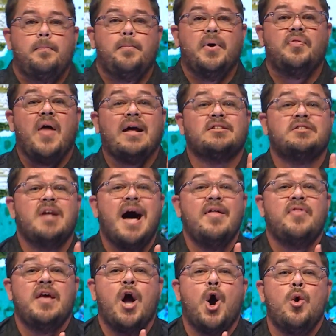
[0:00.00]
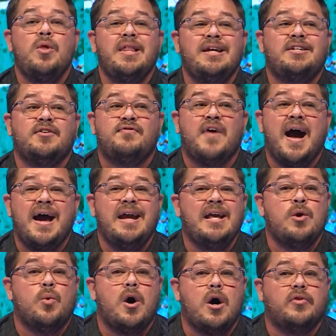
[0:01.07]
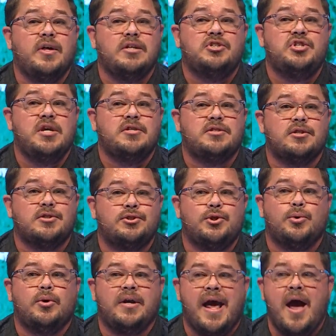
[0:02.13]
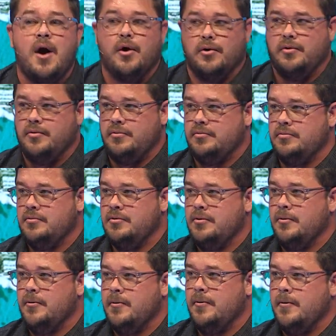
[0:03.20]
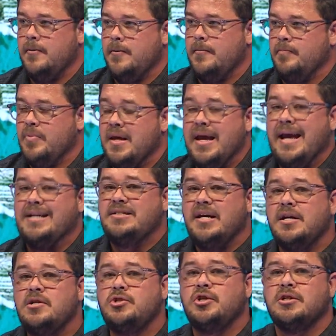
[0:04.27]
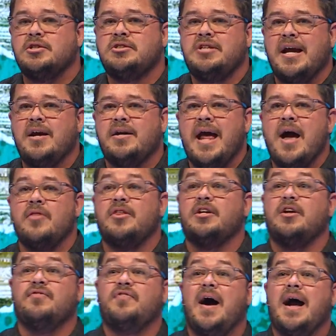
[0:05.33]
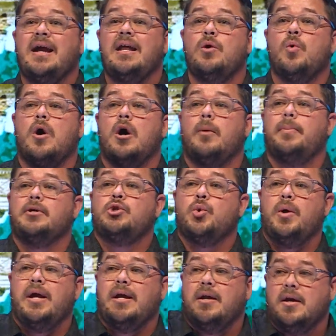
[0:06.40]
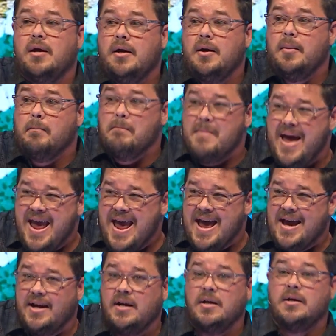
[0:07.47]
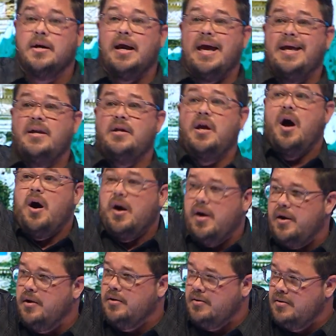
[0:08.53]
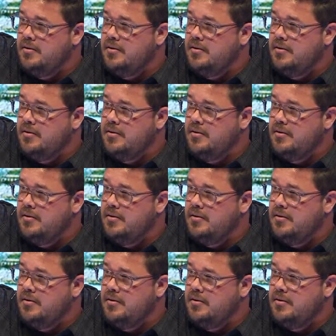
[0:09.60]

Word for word: But that's not the only dividing wall that Jesus tore down. He didn't just tear down the dividing wall between man and God,